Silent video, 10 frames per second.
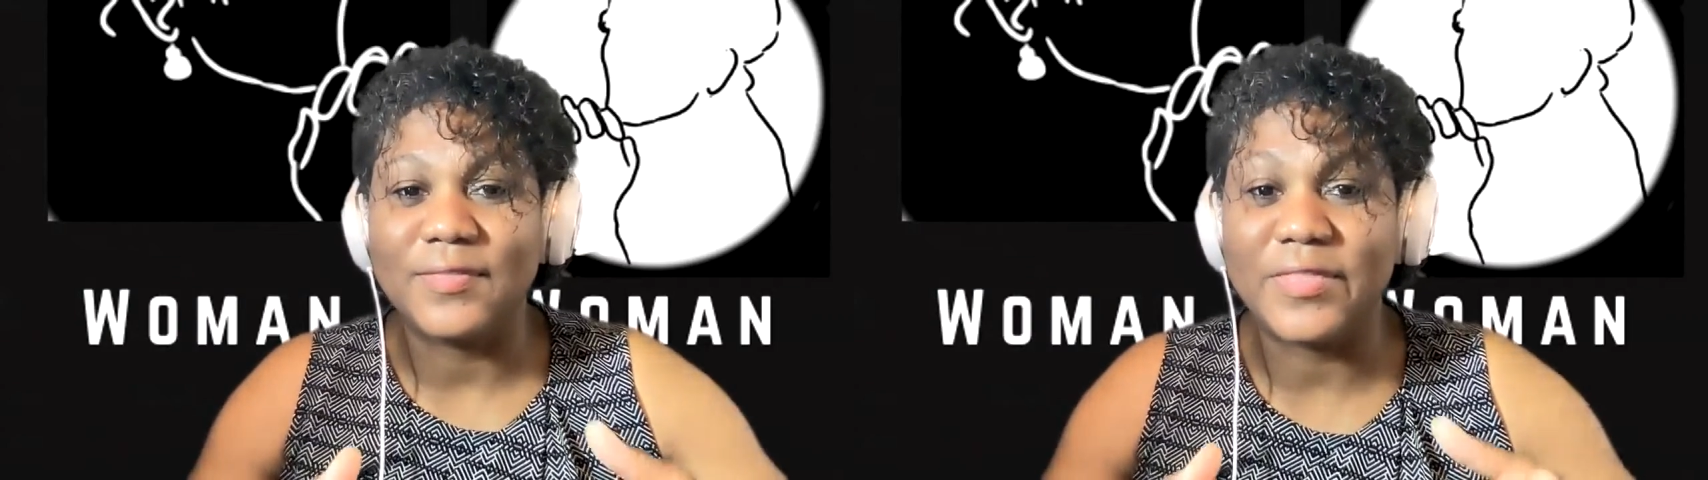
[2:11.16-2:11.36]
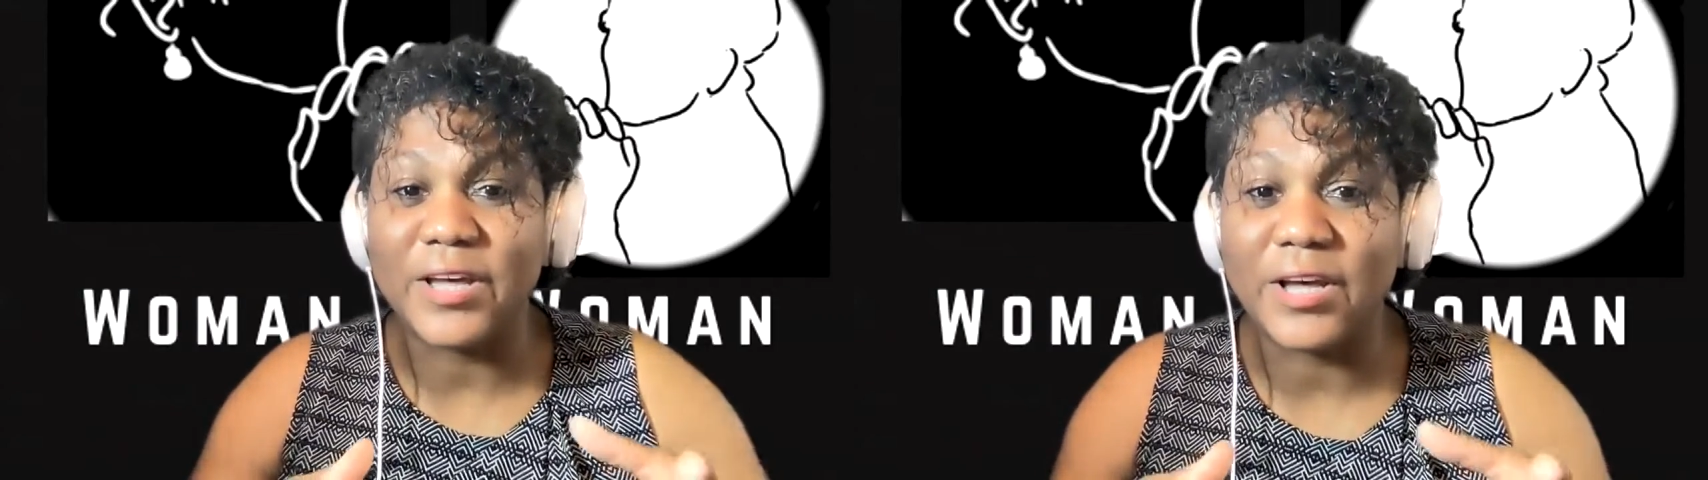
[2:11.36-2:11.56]

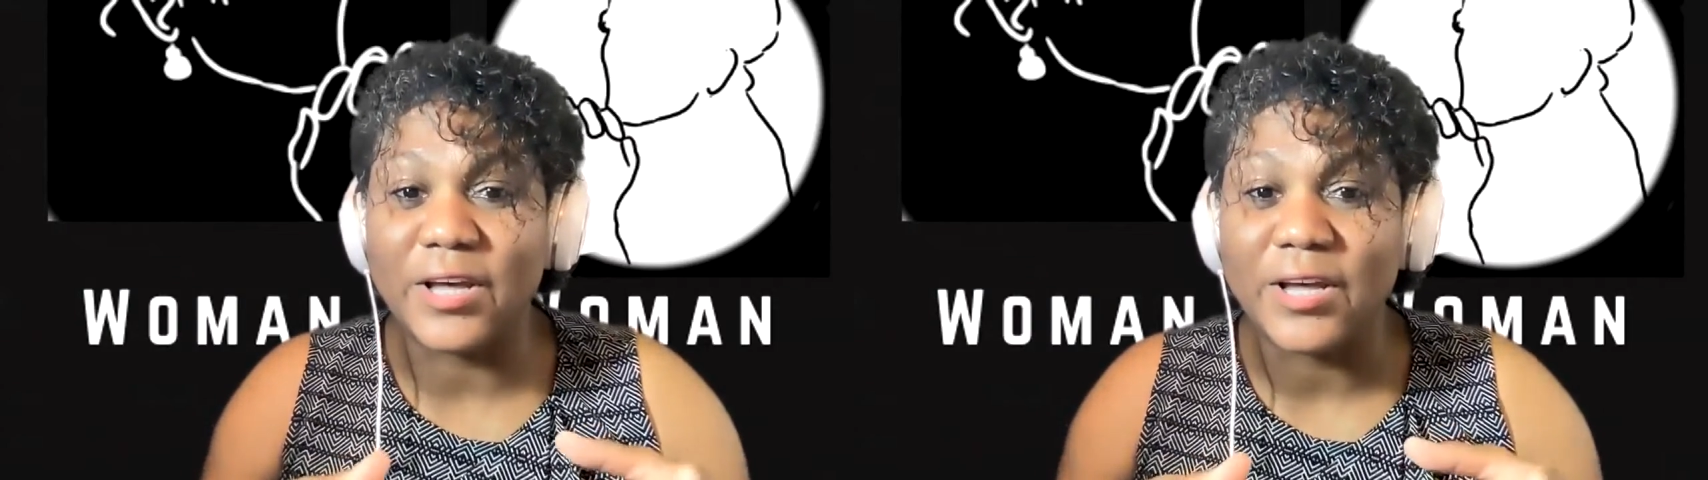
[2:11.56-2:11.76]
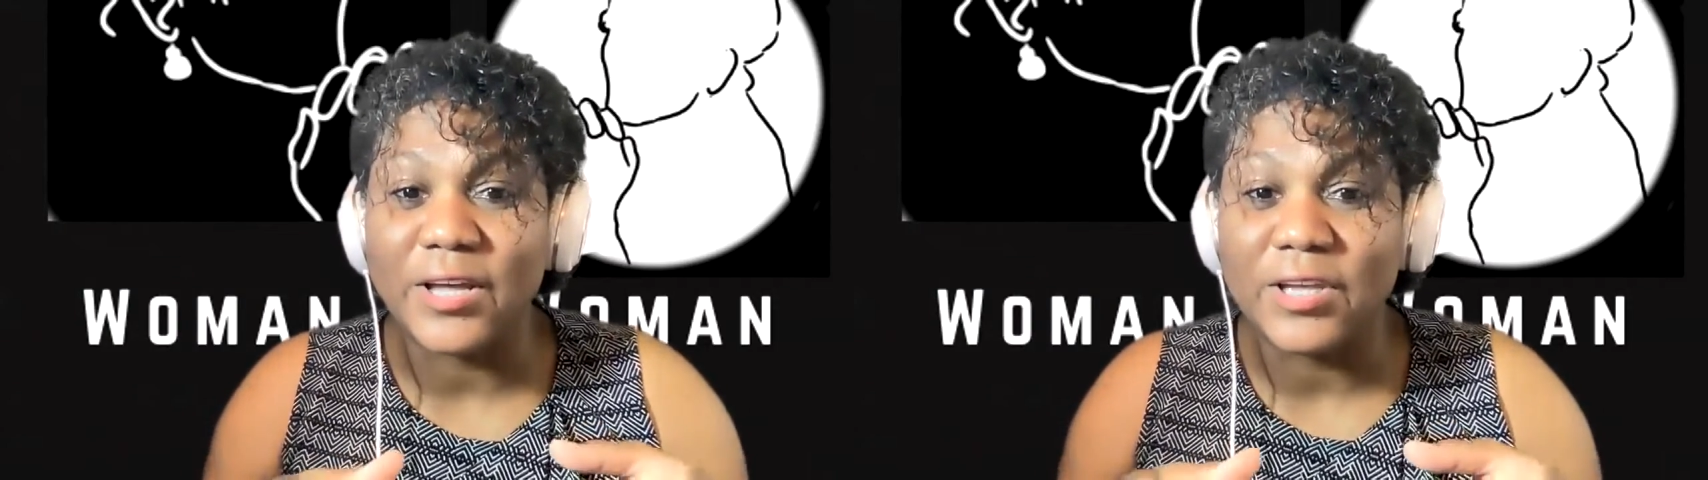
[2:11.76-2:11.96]

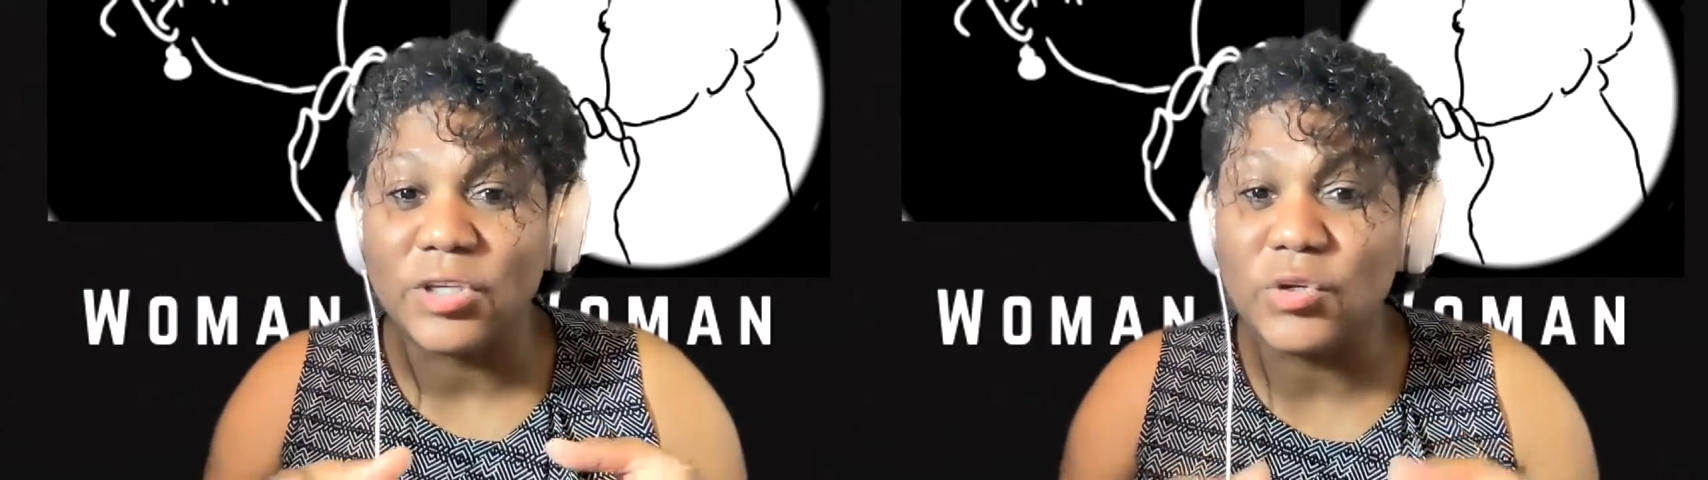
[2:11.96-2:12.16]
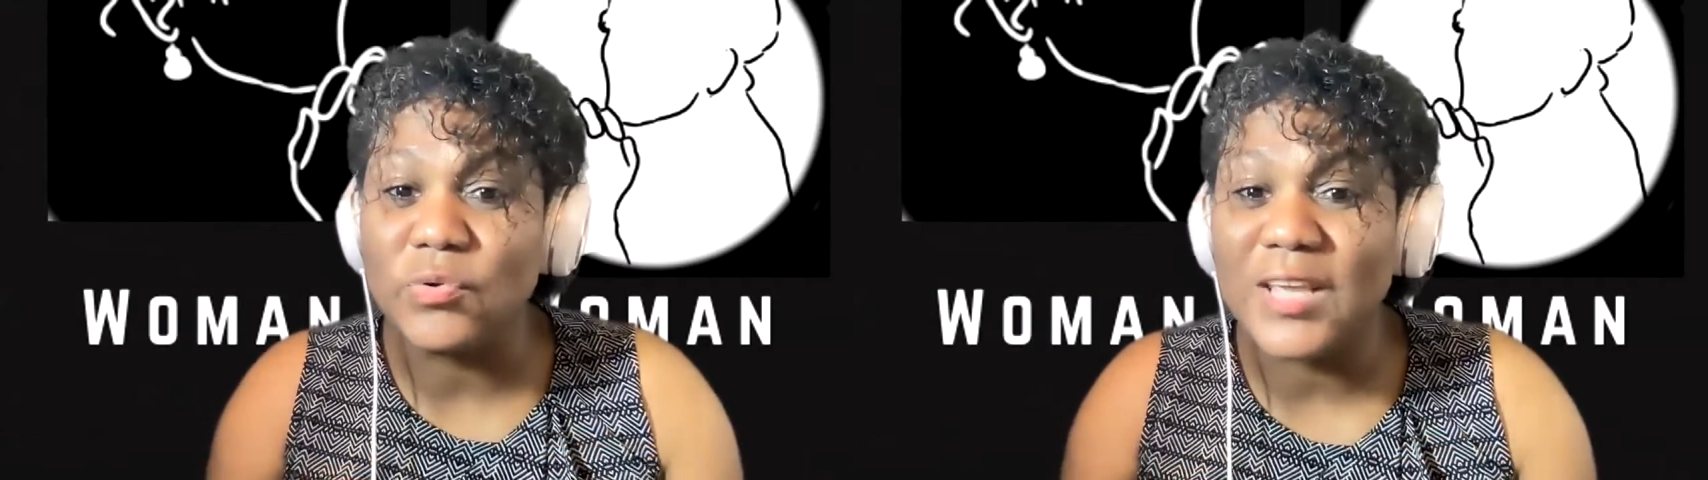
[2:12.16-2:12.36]
the
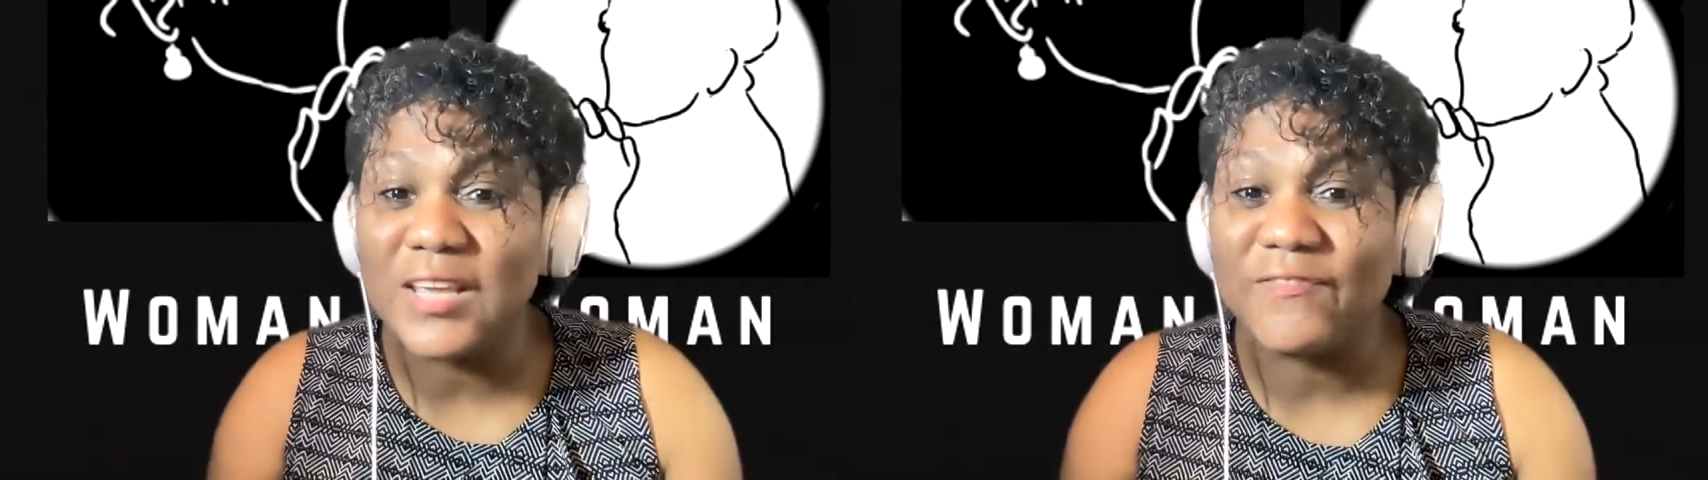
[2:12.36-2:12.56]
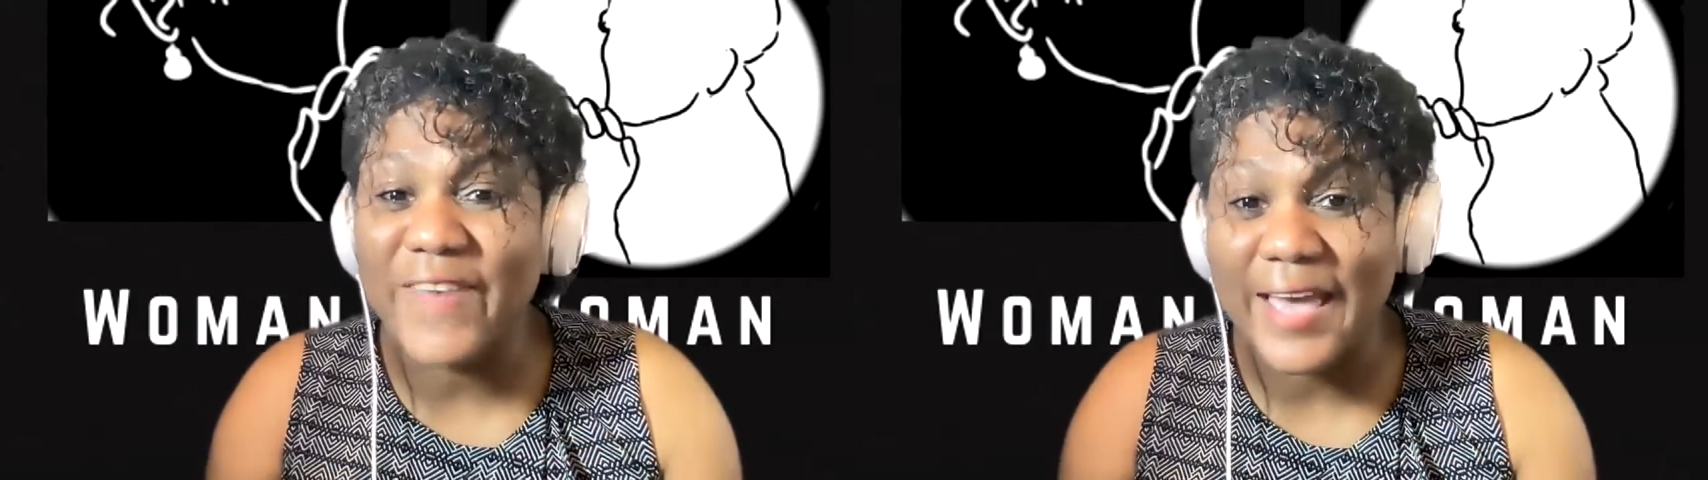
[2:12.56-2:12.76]

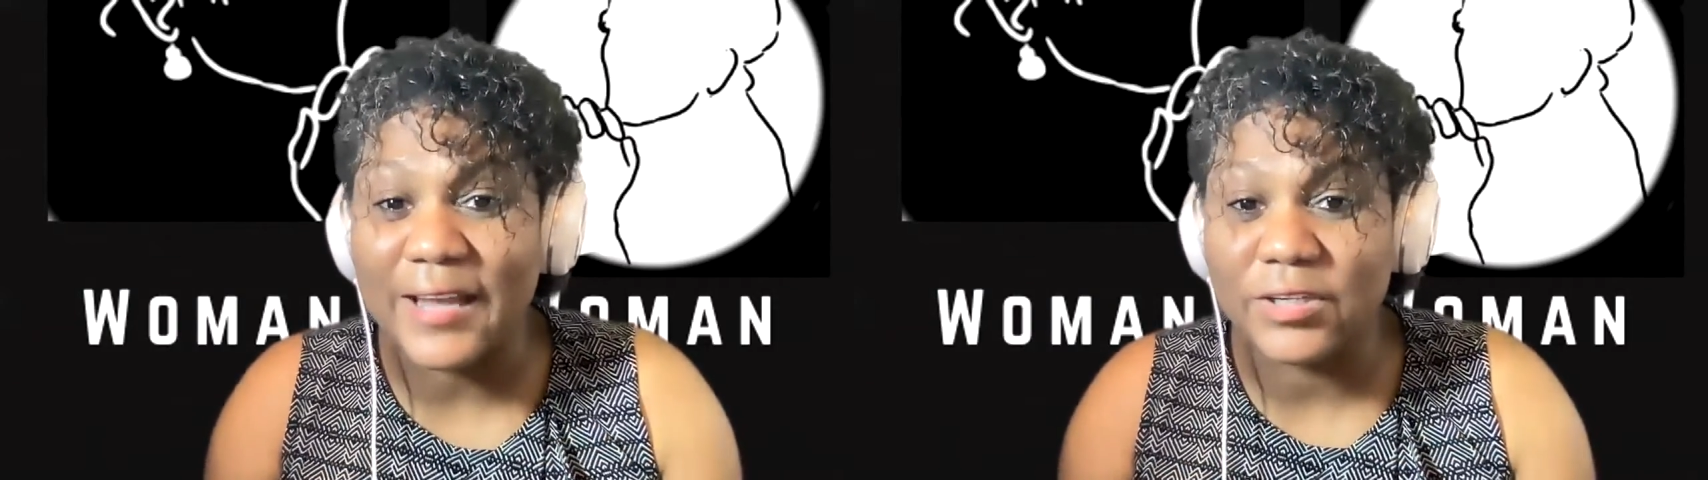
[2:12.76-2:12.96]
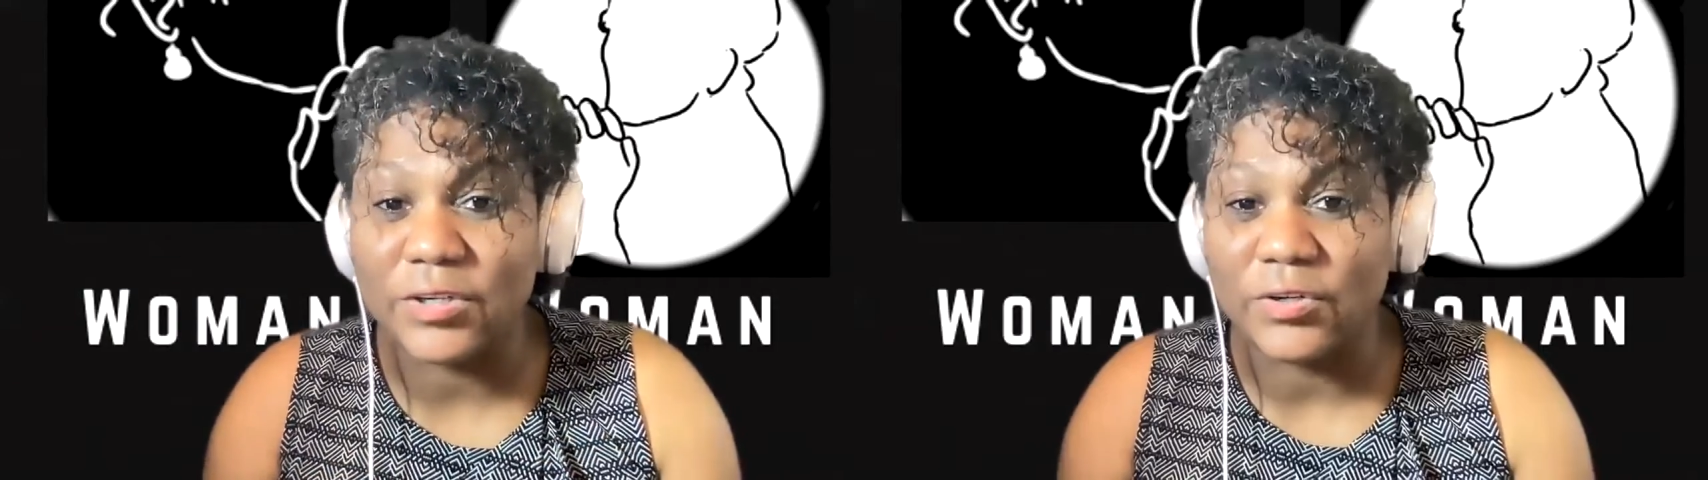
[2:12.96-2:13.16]
unique
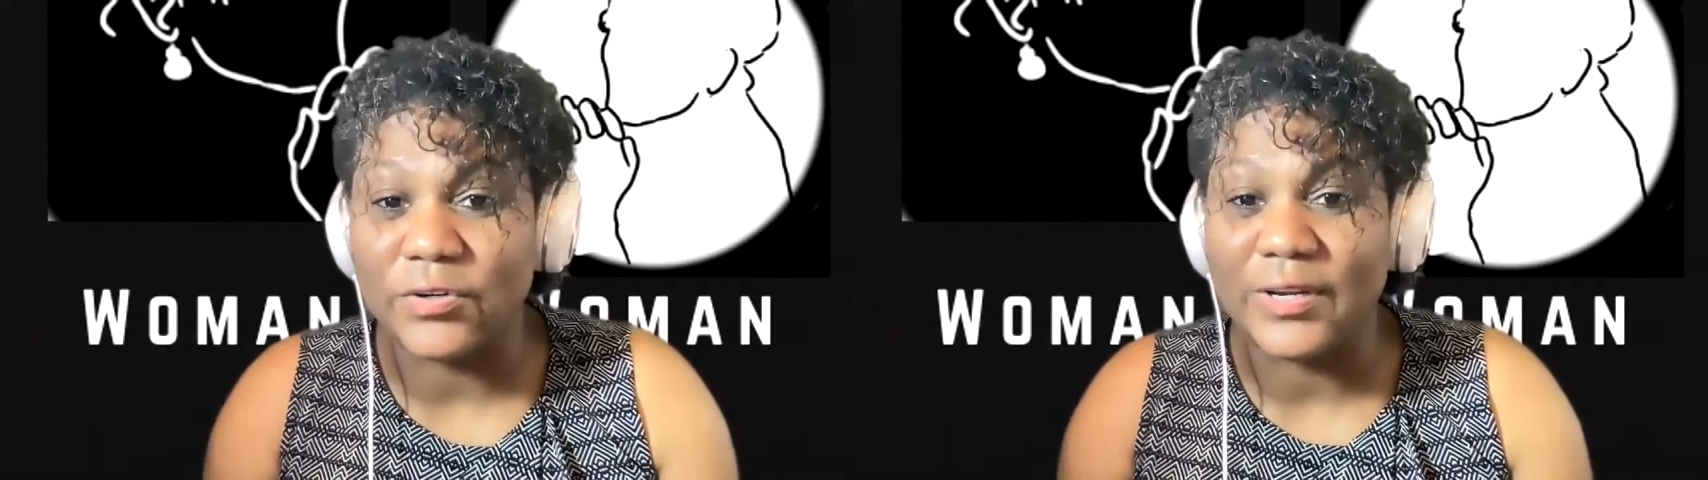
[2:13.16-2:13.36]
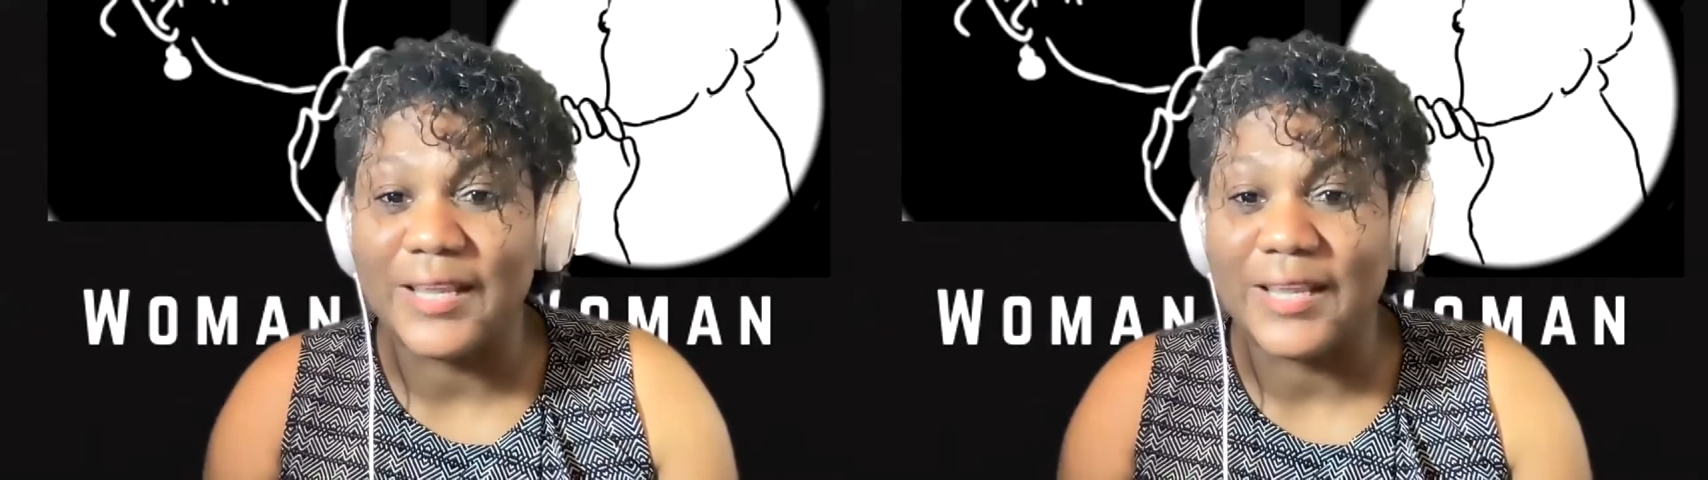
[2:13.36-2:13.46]
factor